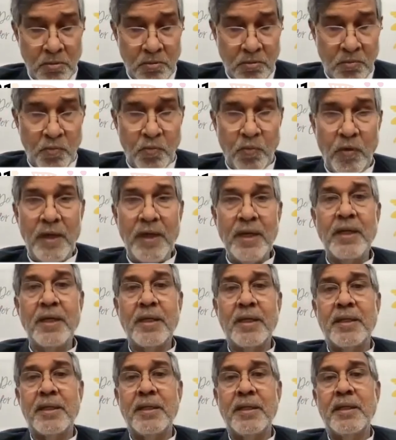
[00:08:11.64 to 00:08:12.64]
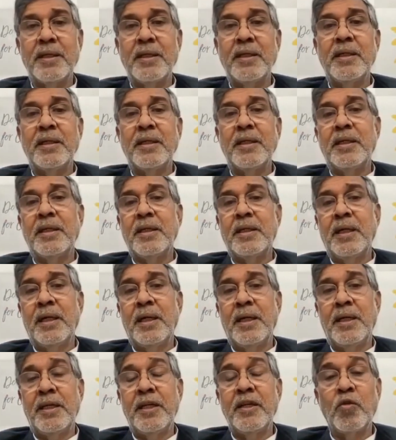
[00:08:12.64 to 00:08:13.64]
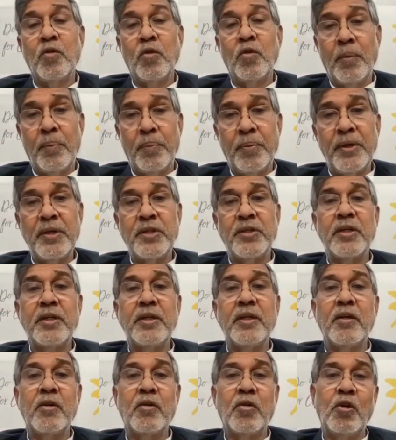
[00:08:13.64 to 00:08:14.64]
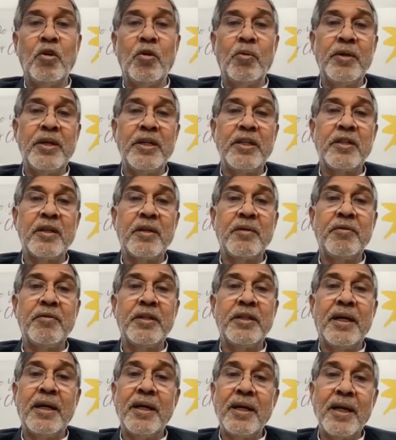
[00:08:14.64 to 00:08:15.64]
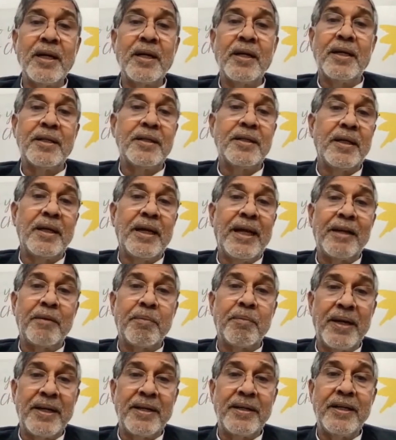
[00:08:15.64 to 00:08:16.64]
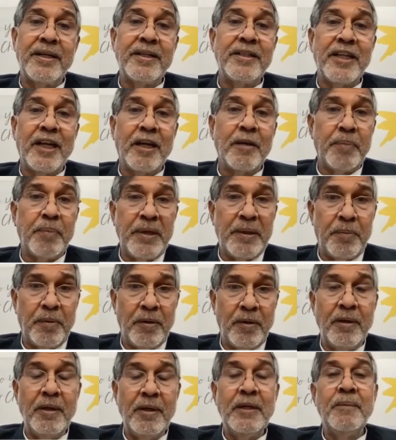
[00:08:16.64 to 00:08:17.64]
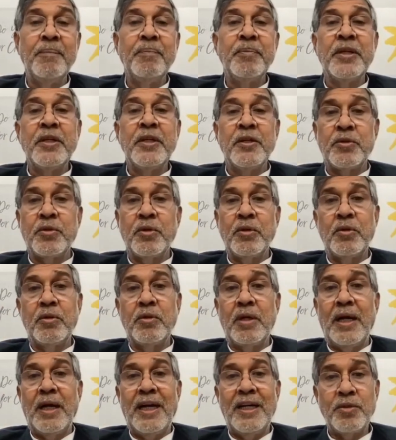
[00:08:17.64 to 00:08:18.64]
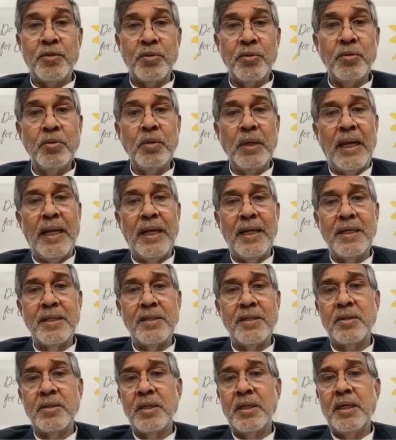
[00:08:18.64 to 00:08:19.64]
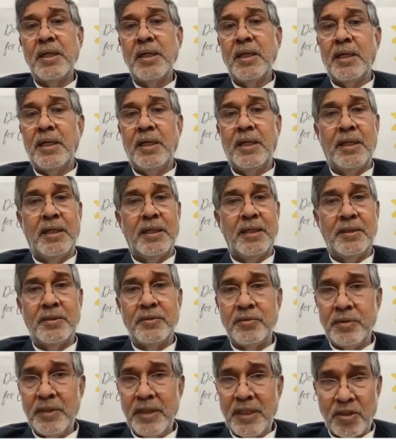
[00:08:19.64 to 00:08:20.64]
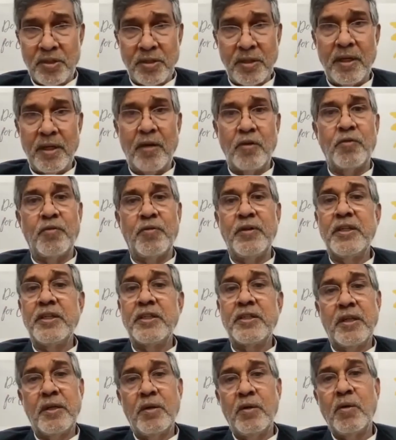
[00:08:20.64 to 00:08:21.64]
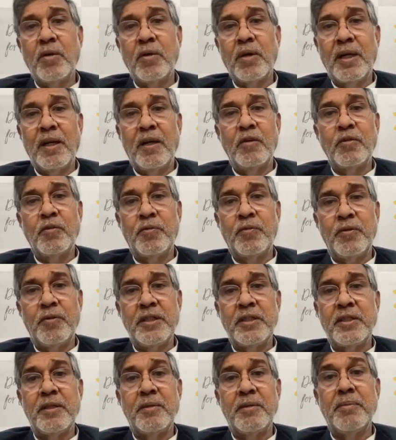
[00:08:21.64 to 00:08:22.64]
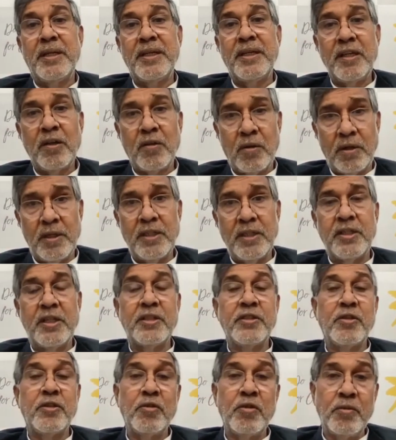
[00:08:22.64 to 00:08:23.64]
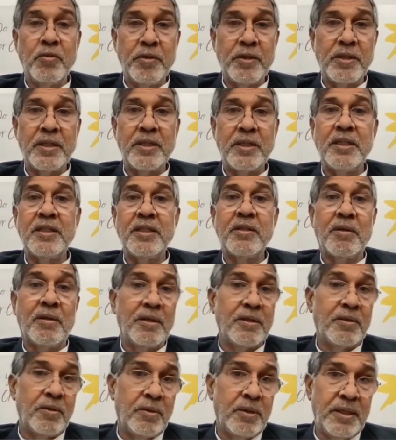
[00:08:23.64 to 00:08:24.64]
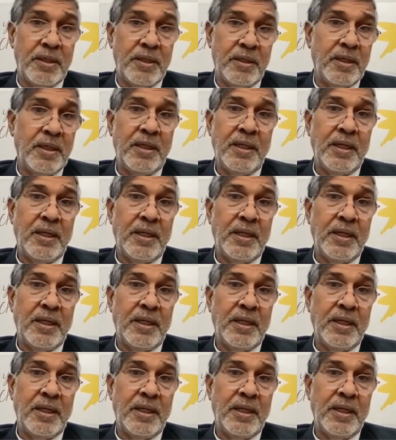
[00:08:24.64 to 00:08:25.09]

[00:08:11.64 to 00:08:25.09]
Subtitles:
work in cooperation and collaboration with other like-minded young people. So ASU has national outfits and local outfits in many colleges, universities, also in